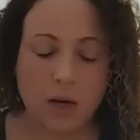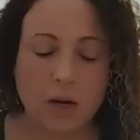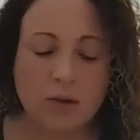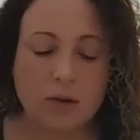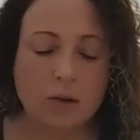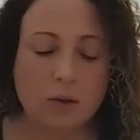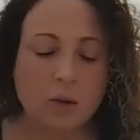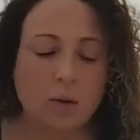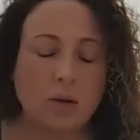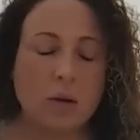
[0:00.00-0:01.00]

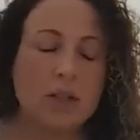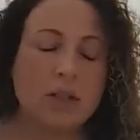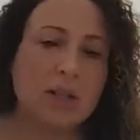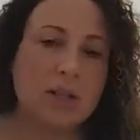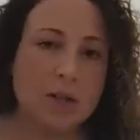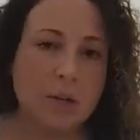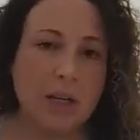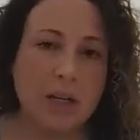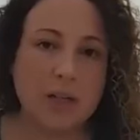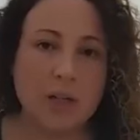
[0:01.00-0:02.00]
So the question is, do we
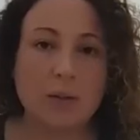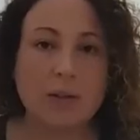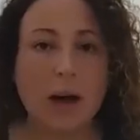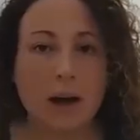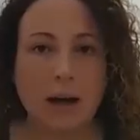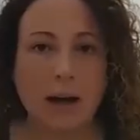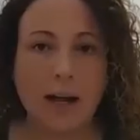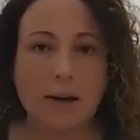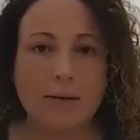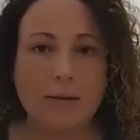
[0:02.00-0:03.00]
need to use
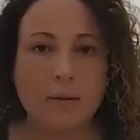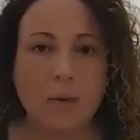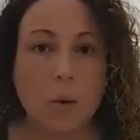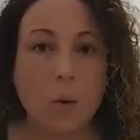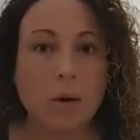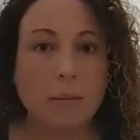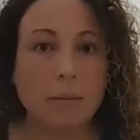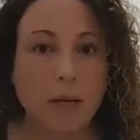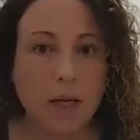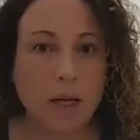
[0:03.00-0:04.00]
I or
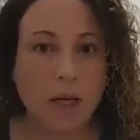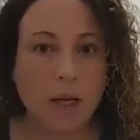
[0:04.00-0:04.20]
me?